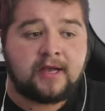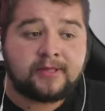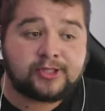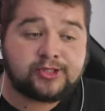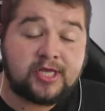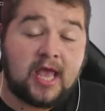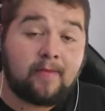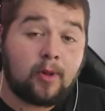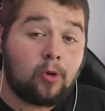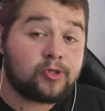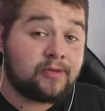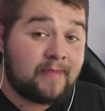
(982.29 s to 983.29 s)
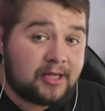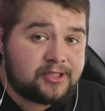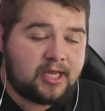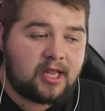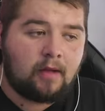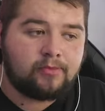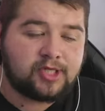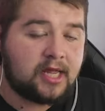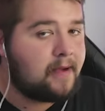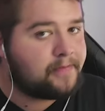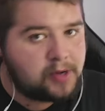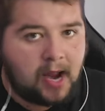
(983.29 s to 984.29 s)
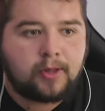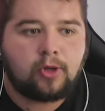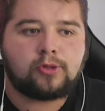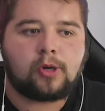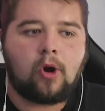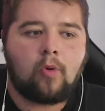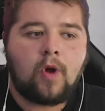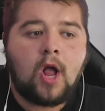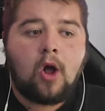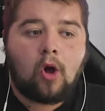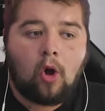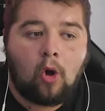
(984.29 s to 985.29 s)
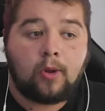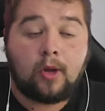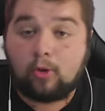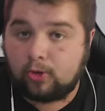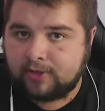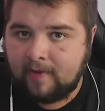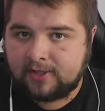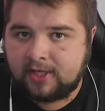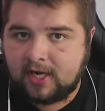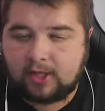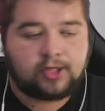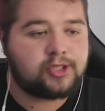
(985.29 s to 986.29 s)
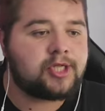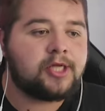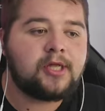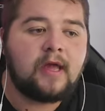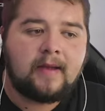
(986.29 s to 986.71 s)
The CM on automatic comes in, a brand new role on automatic, as I said.